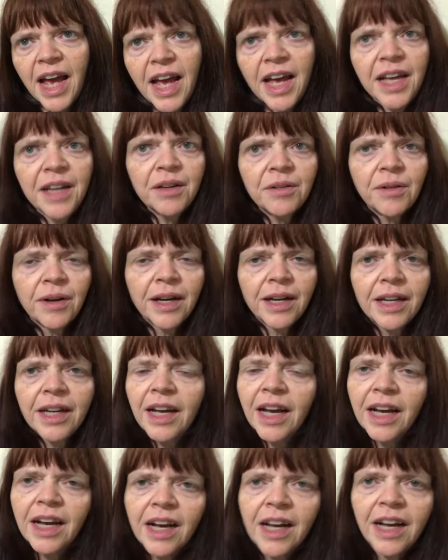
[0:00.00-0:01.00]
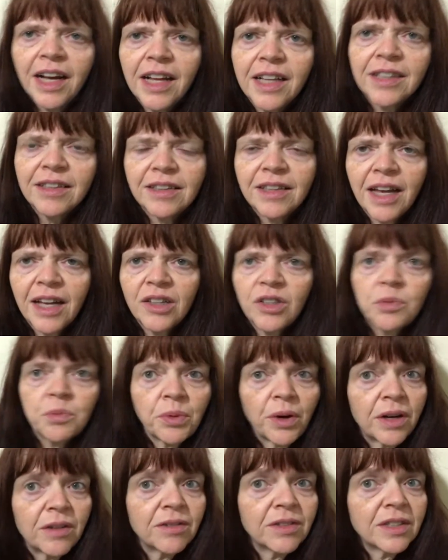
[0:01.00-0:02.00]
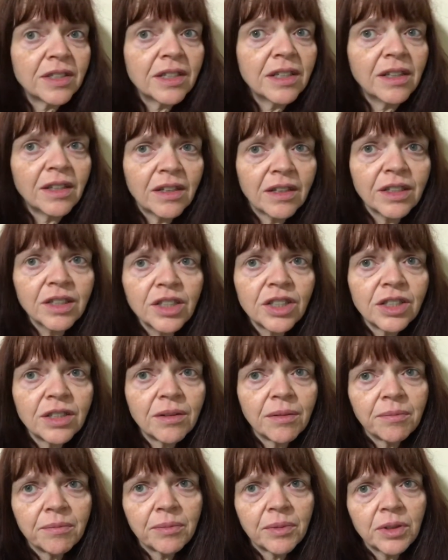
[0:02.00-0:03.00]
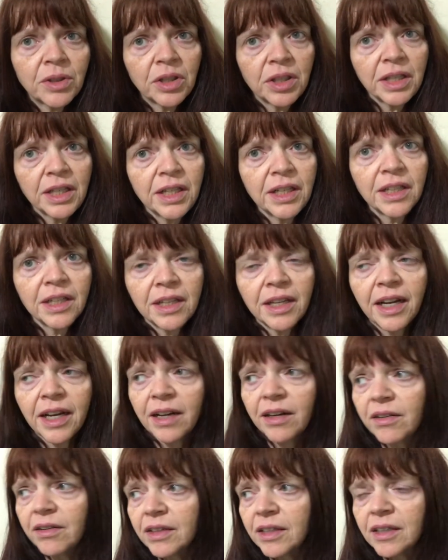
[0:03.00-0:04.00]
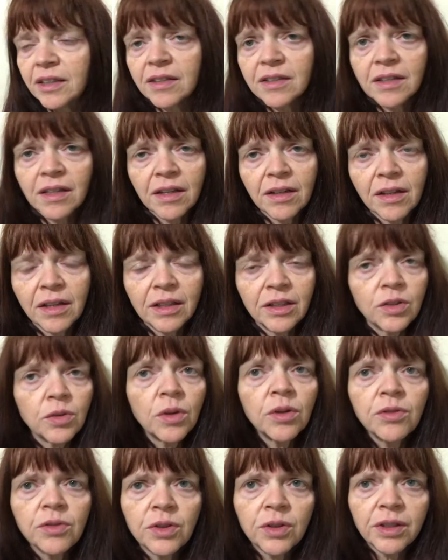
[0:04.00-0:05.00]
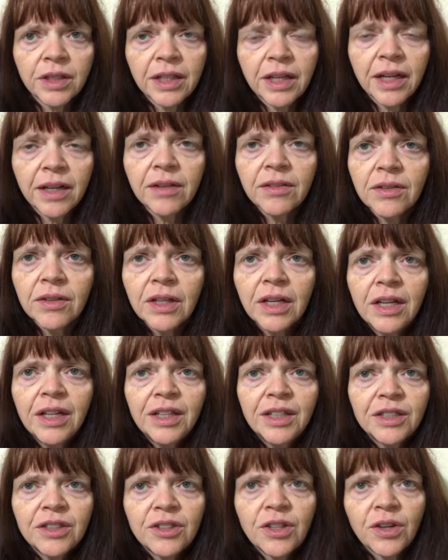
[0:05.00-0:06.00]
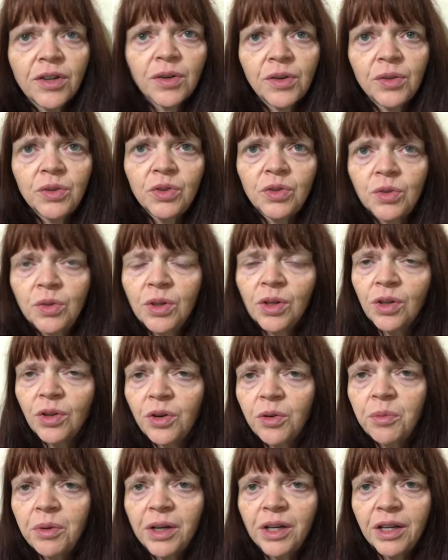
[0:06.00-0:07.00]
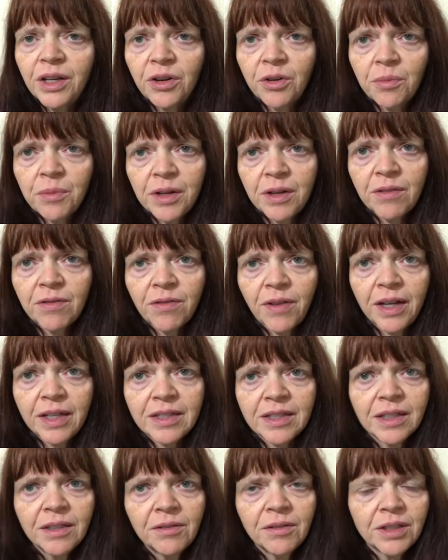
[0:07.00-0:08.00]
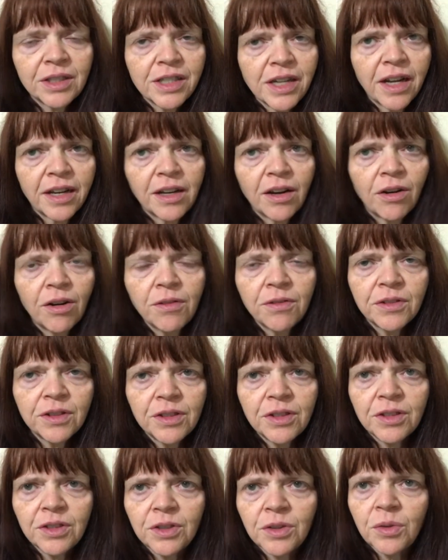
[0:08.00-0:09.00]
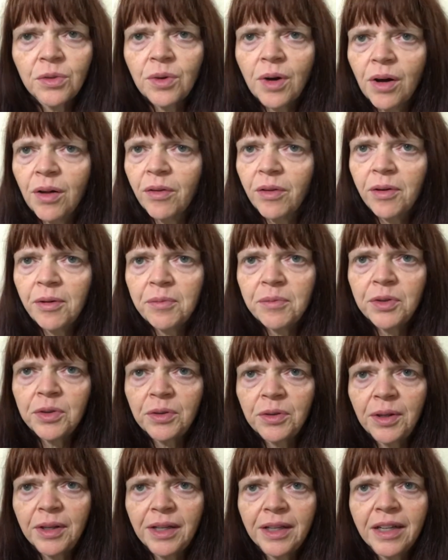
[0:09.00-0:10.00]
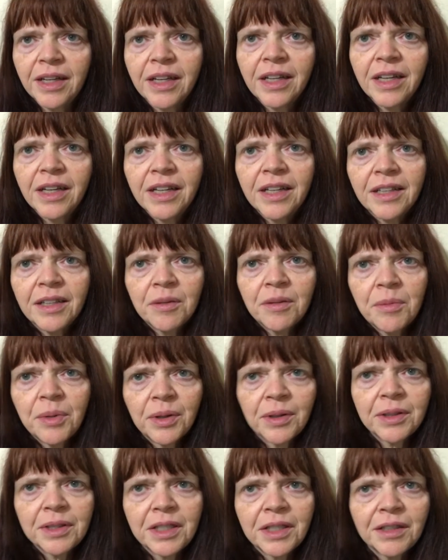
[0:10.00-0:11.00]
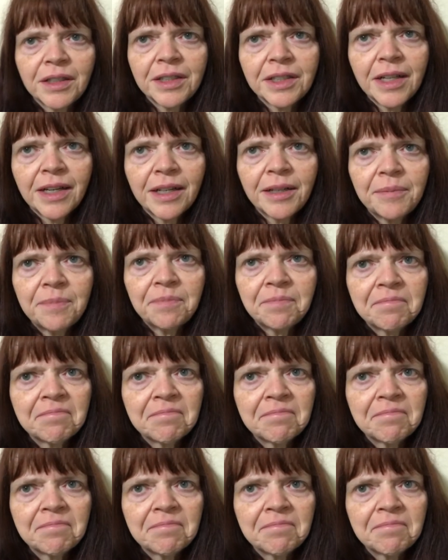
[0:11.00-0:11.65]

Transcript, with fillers: Anyway, that's breakfast and lunch. I'm gonna eat it now. It's uh, like 12.30 now, so doing a little bit of intermittent fasting, which I often do while I'm doing the military diet.